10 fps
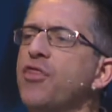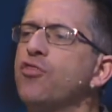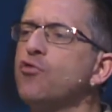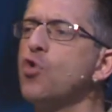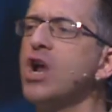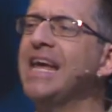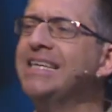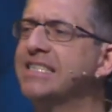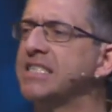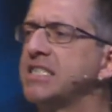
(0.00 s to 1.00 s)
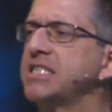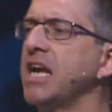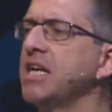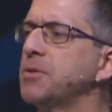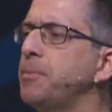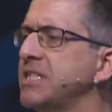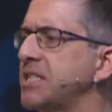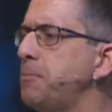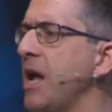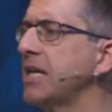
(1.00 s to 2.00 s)
three distinct
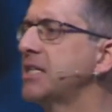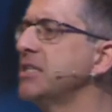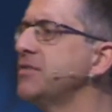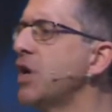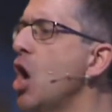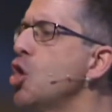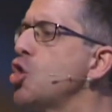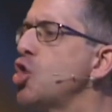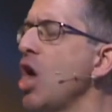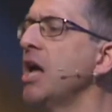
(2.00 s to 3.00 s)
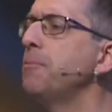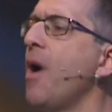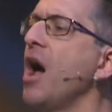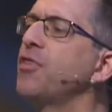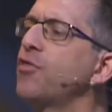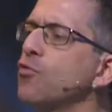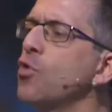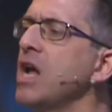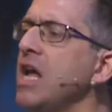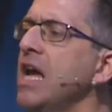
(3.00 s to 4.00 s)
perspectives shared by
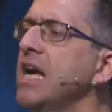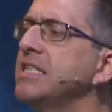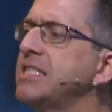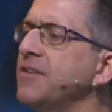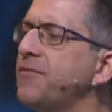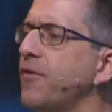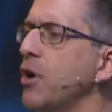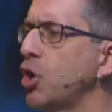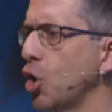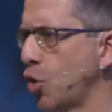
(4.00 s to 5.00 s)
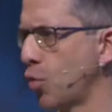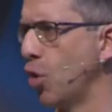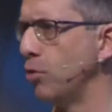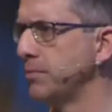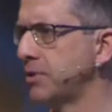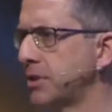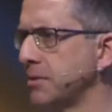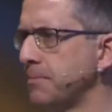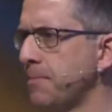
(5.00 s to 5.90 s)
three different groups.